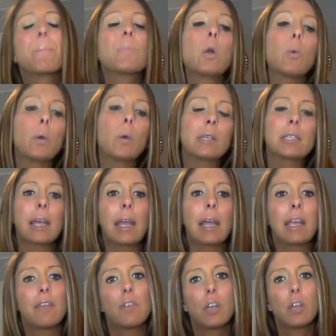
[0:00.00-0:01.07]
Once I
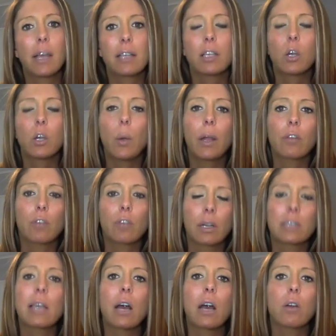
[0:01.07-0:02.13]
give you guys a quick
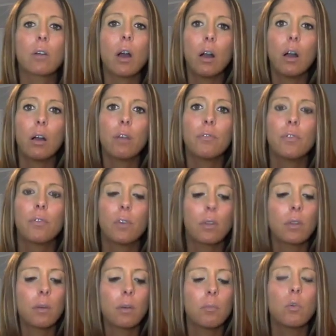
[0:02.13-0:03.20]
rundown of
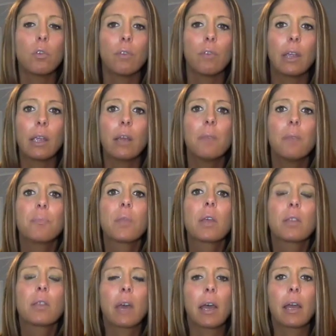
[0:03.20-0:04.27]
the movie,
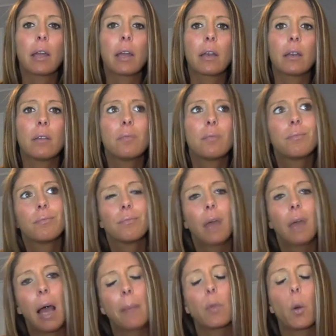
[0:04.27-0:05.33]
then
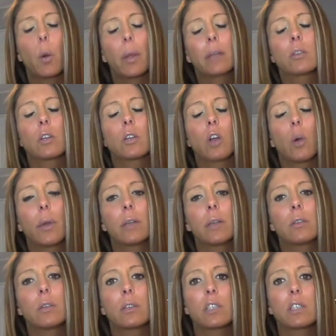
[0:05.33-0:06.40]
I'm going to go
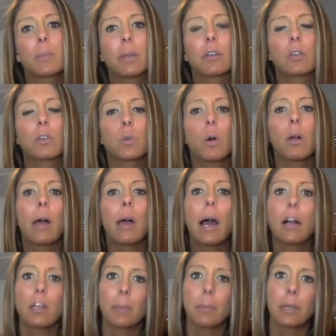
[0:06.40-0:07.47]
into the spiritual
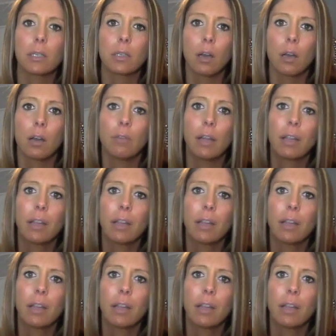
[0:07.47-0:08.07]
elements of it.